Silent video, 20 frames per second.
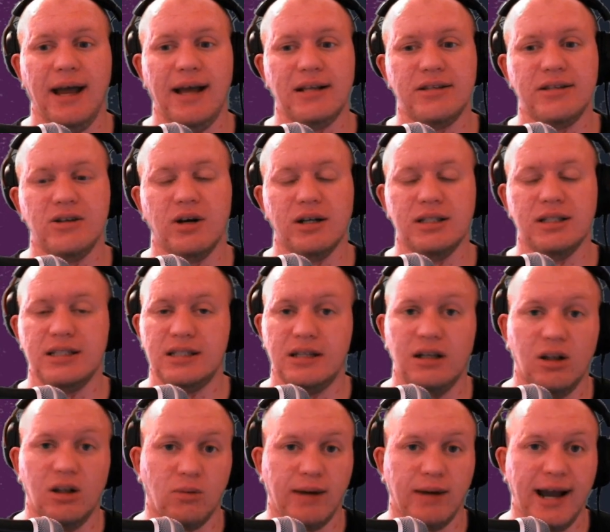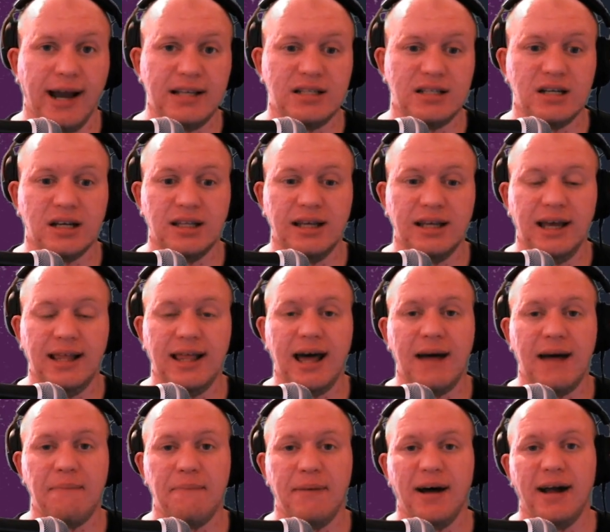it's not still a race to clear
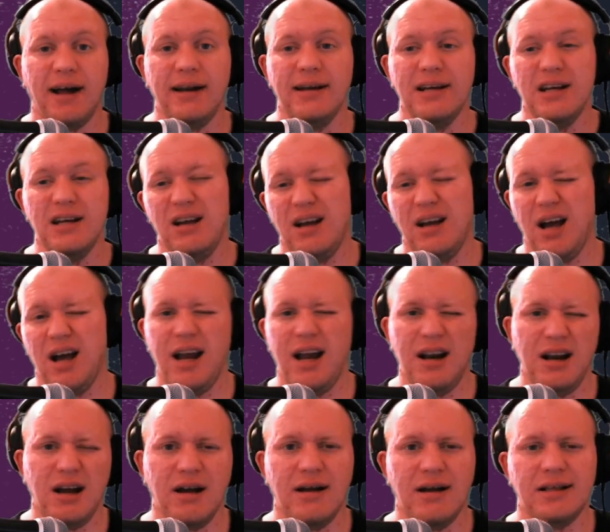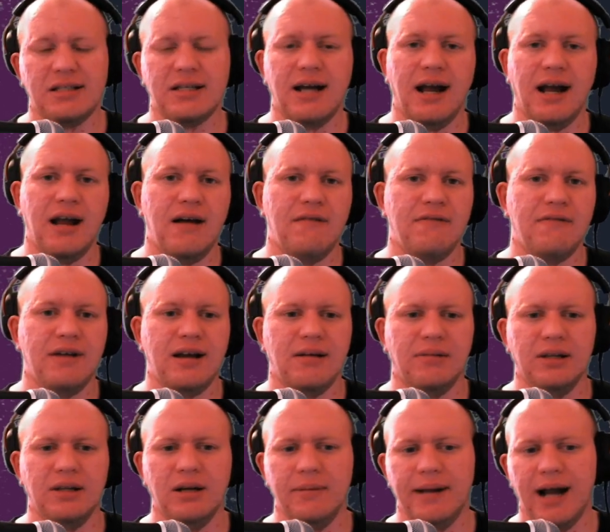that. But I don't know, it's kind
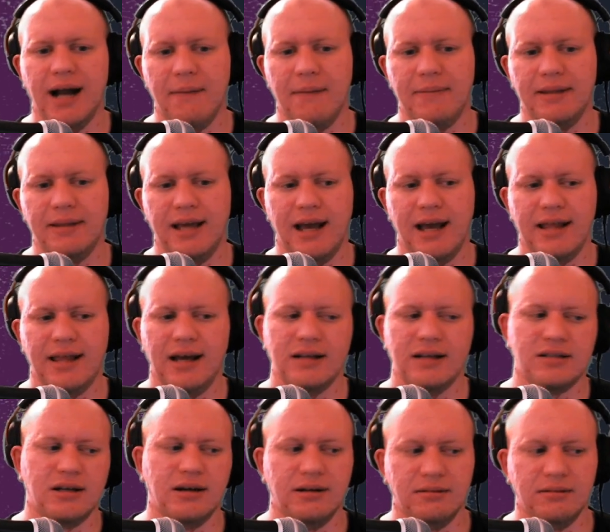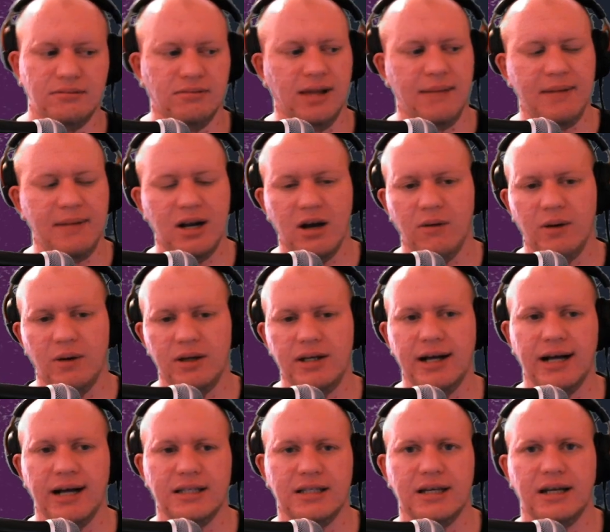of a little bit up in the air there. So let me know what you
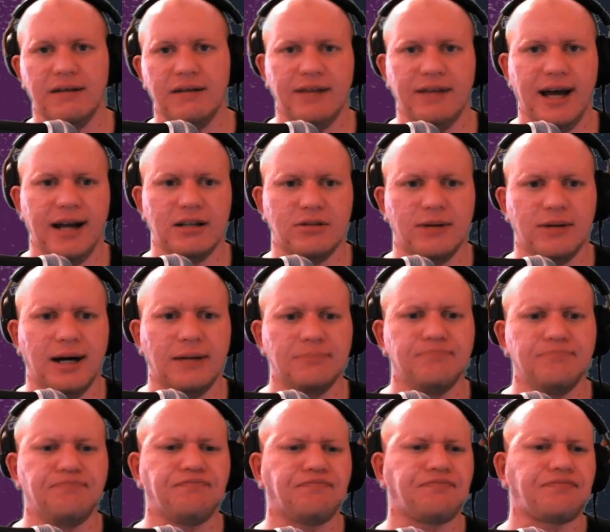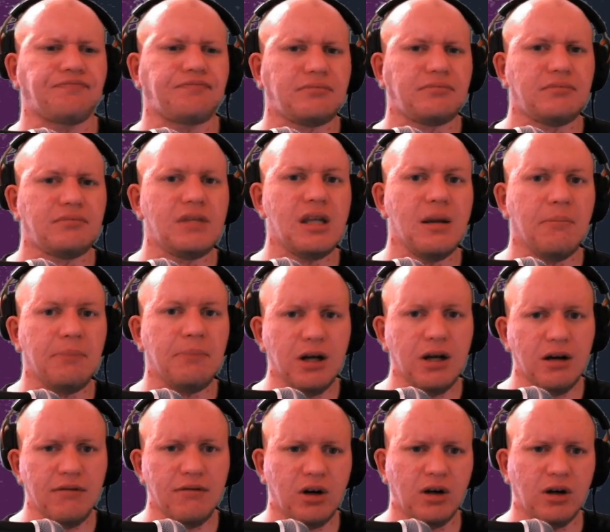guys think of that as well. But
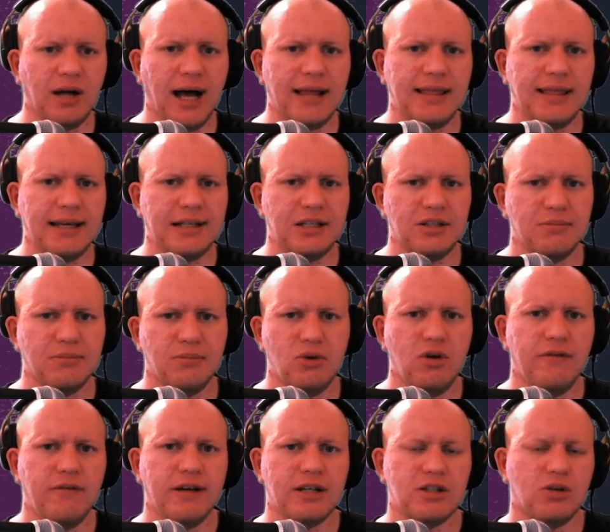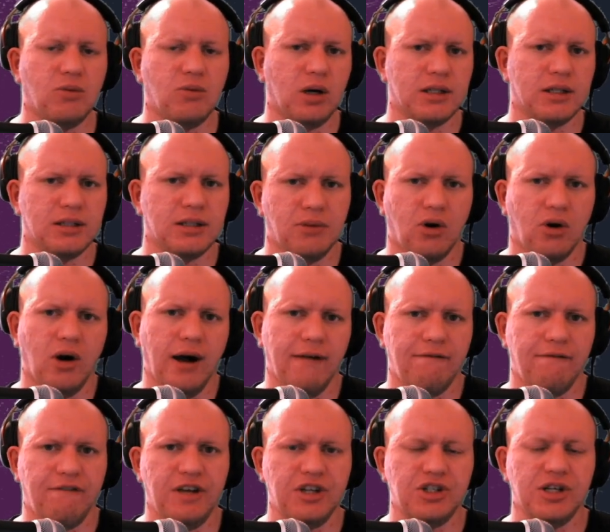overall, I think just moving towards a more
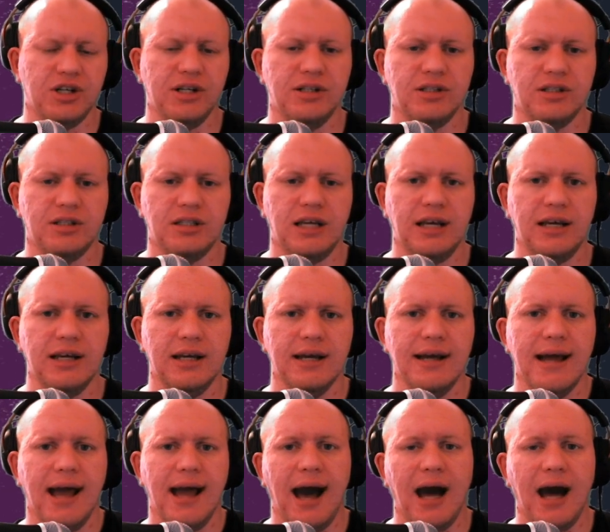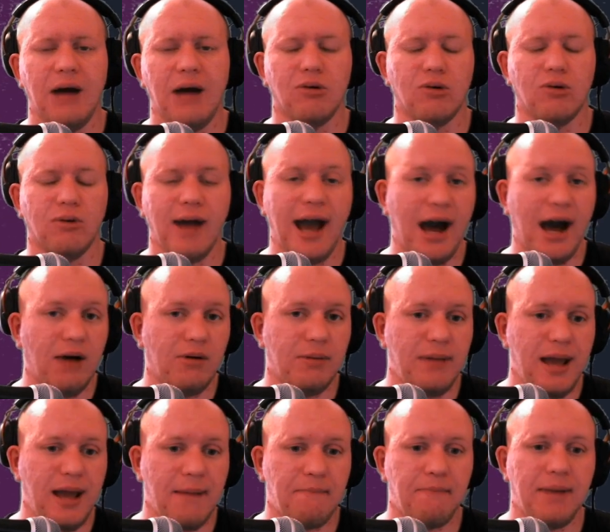efficiency um, route would
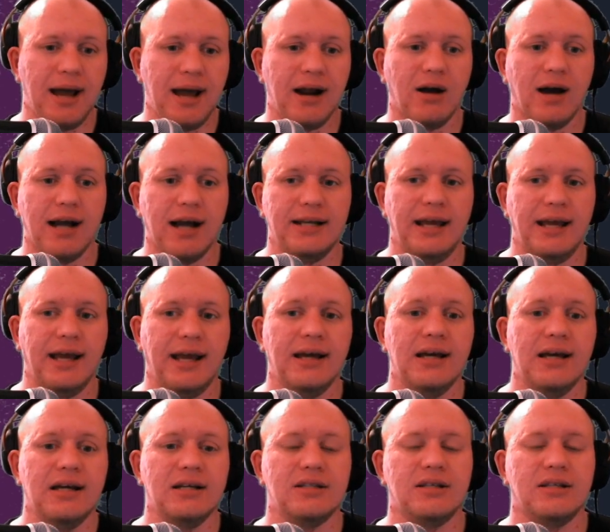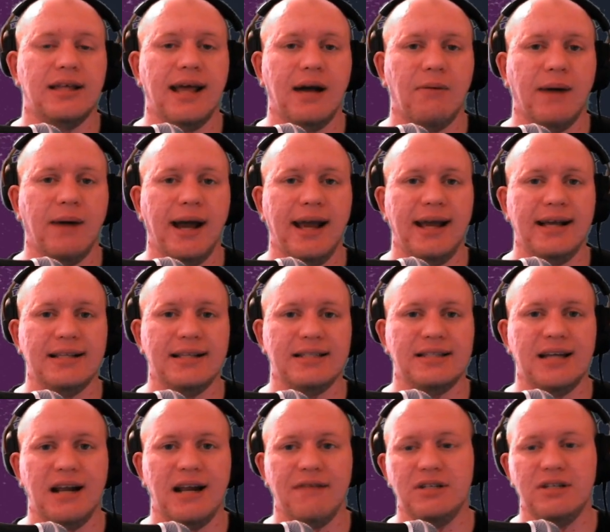be a better idea. So that way,
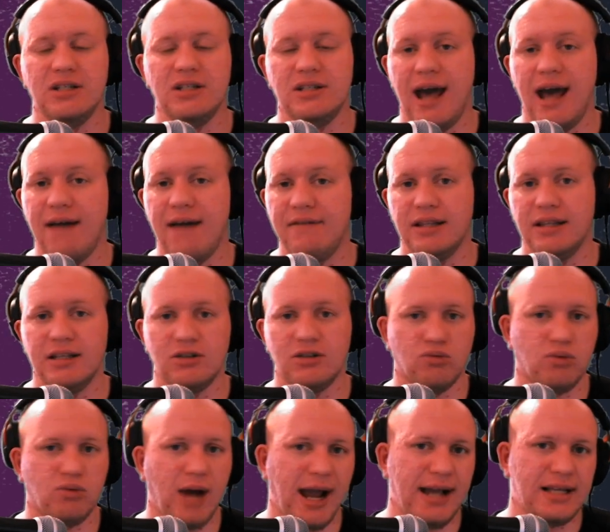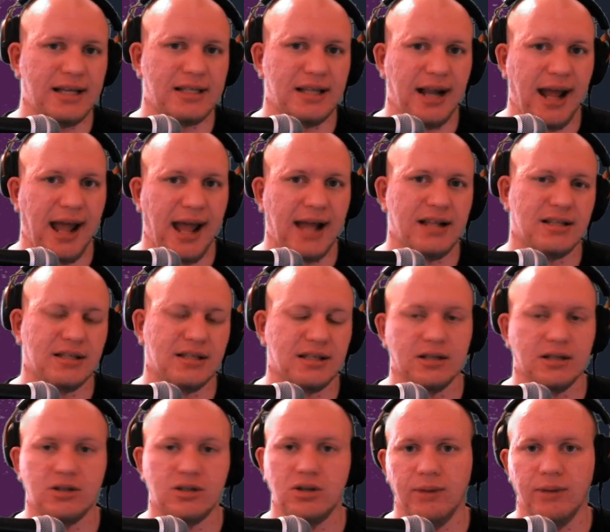instead of just having this race that ends
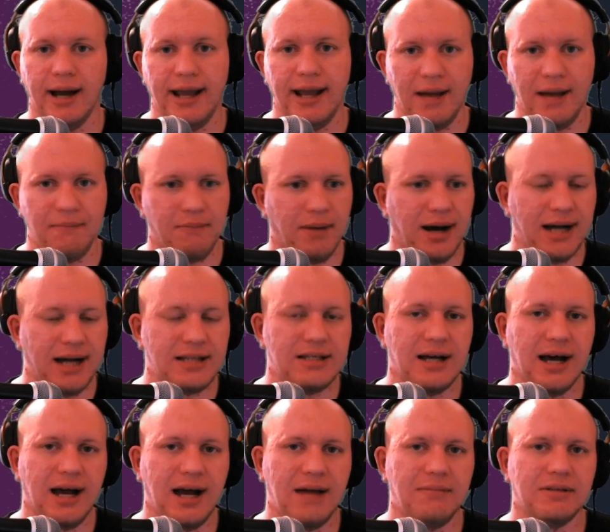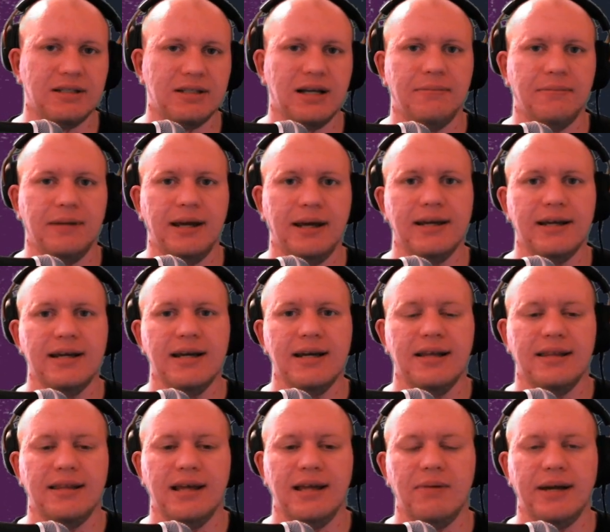at 2 a.m. my time or something,
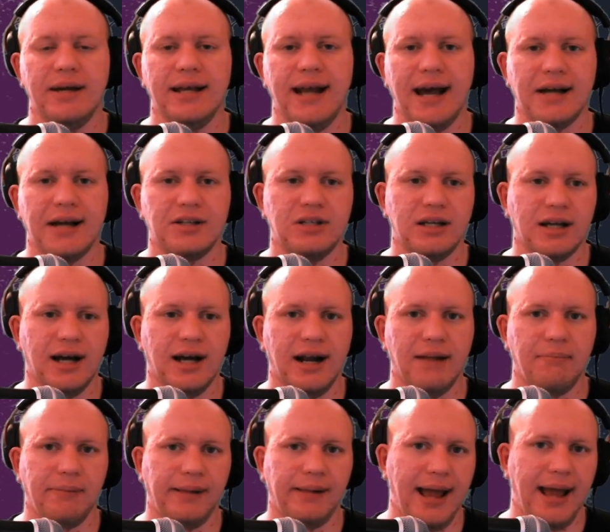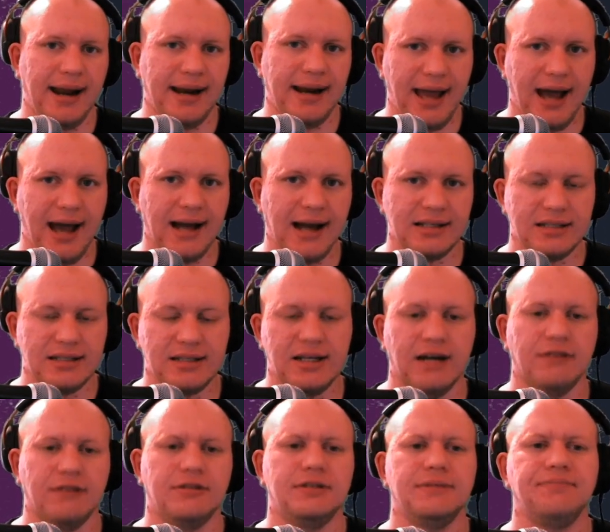then we could actually kind of plan it out and
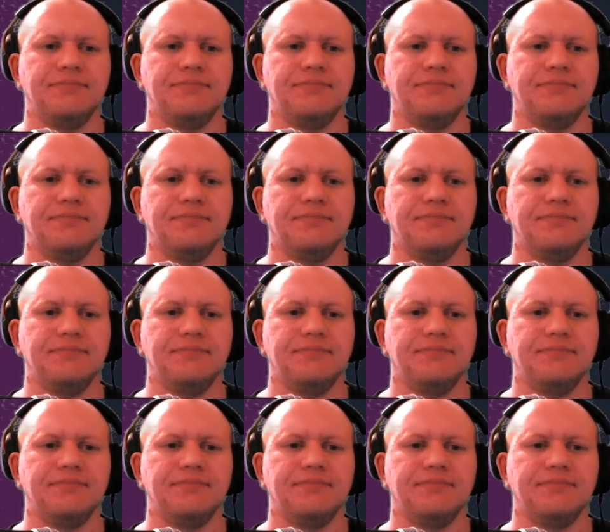stuff